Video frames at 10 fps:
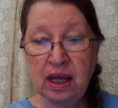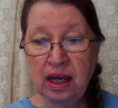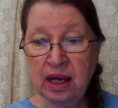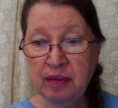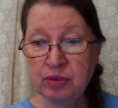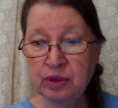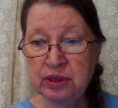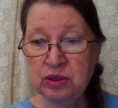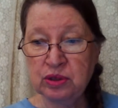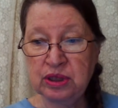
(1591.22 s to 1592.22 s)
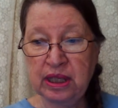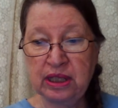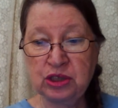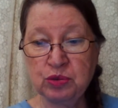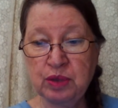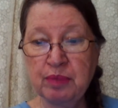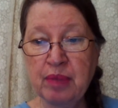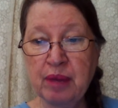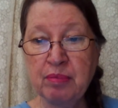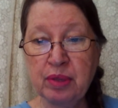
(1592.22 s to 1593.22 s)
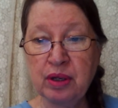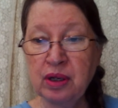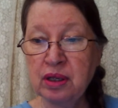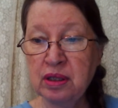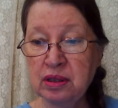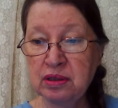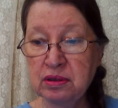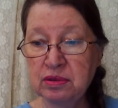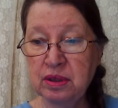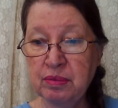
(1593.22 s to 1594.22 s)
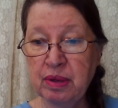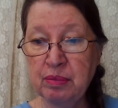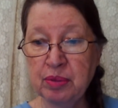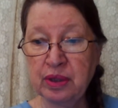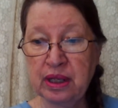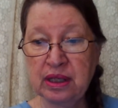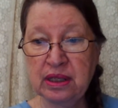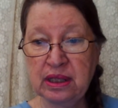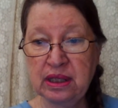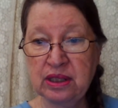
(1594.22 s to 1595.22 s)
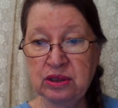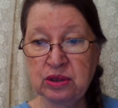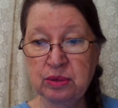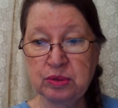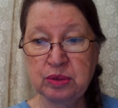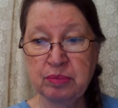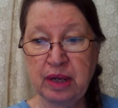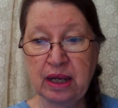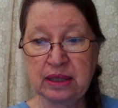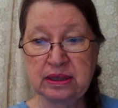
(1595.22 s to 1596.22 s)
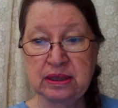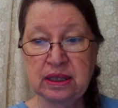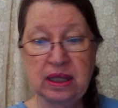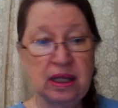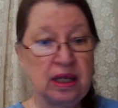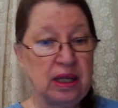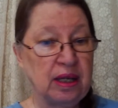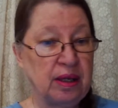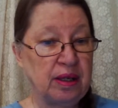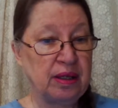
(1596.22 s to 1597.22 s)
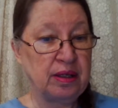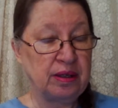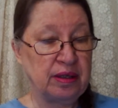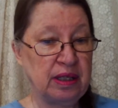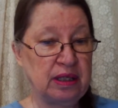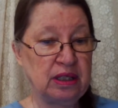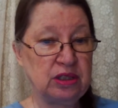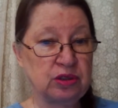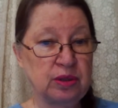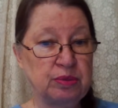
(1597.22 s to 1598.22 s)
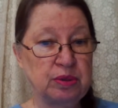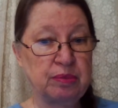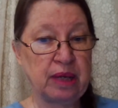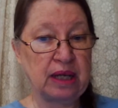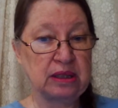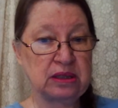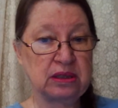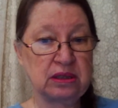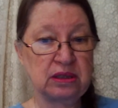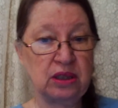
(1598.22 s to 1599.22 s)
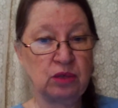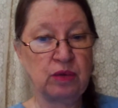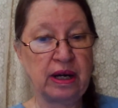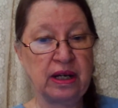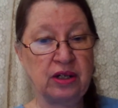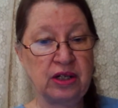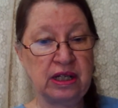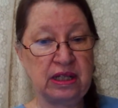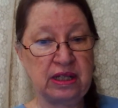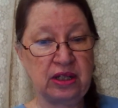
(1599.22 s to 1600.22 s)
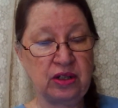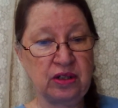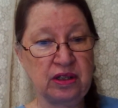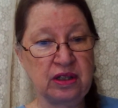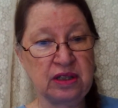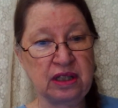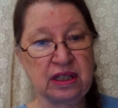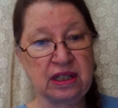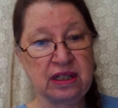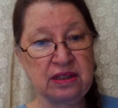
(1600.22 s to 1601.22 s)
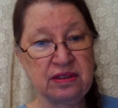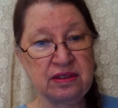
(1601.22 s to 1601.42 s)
I'm going to change. Remember in the description box, right underneath here, there's a little